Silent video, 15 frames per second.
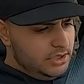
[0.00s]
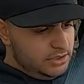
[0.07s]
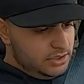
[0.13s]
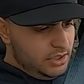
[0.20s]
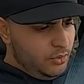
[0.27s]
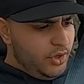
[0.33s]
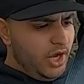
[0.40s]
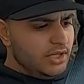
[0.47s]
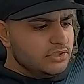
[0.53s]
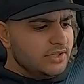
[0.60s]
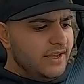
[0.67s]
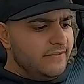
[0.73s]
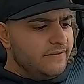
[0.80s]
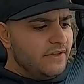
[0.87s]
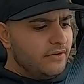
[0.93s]
So we
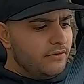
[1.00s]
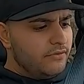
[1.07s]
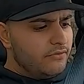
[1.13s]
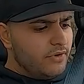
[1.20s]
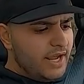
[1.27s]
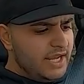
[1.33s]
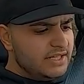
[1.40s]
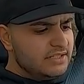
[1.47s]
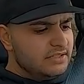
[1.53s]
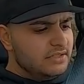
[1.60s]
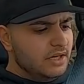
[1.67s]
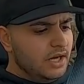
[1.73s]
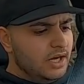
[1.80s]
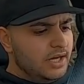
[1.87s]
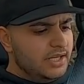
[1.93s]
also have the red
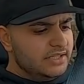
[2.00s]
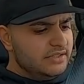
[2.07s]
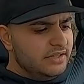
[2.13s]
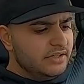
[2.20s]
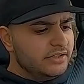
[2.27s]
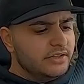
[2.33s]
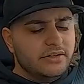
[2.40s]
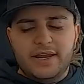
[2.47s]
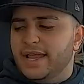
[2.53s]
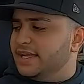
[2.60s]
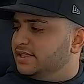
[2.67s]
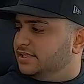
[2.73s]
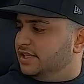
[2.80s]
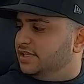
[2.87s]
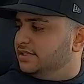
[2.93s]
uh, interior
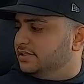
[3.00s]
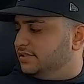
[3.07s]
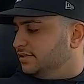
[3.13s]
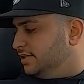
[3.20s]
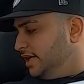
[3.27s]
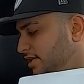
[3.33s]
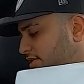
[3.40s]
accents.